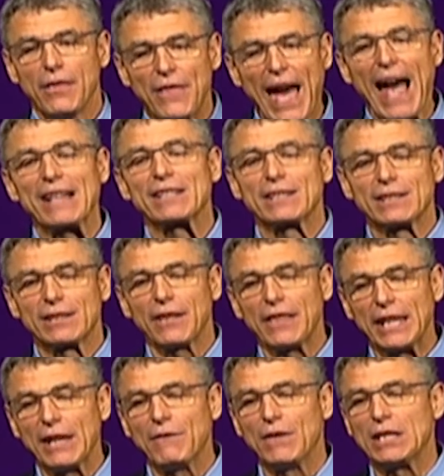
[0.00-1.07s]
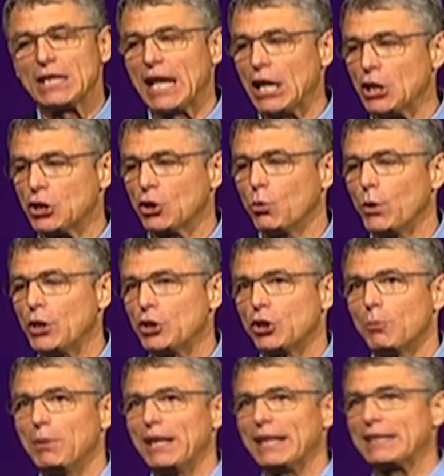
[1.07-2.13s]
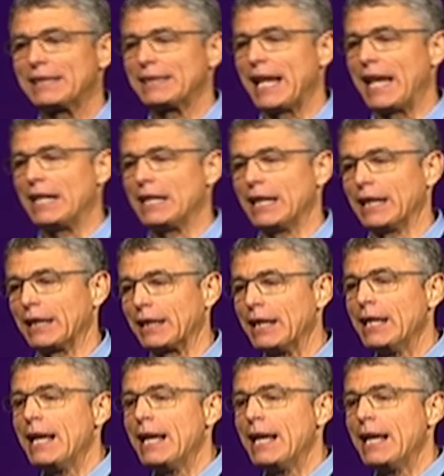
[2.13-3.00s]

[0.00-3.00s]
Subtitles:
That's the invitation we should be extending.